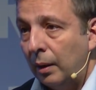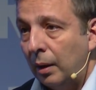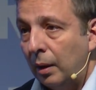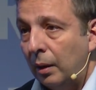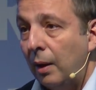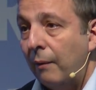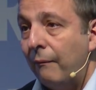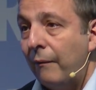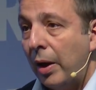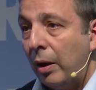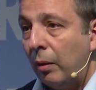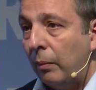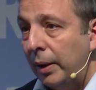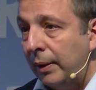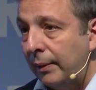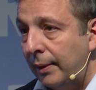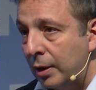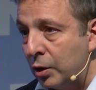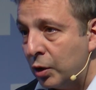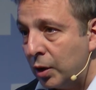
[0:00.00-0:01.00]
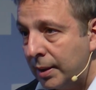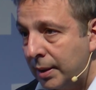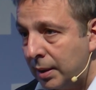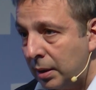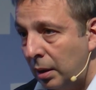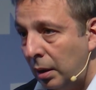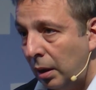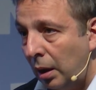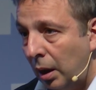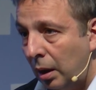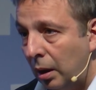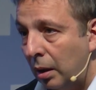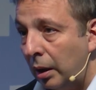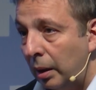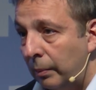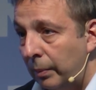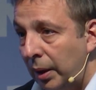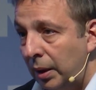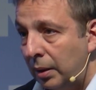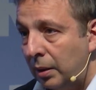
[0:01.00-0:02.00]
Environment Agency in Great
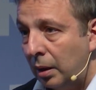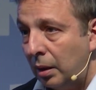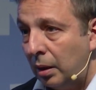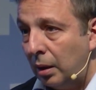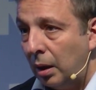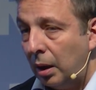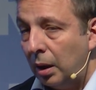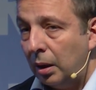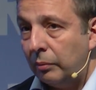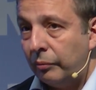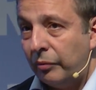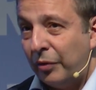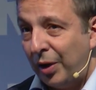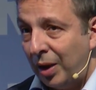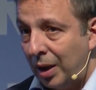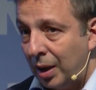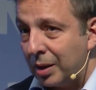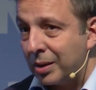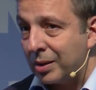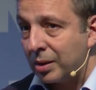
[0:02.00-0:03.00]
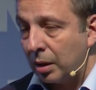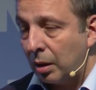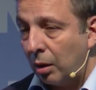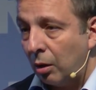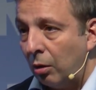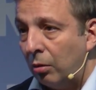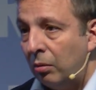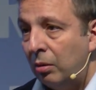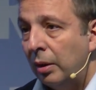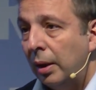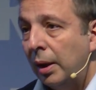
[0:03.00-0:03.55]
Britain 3 years ago,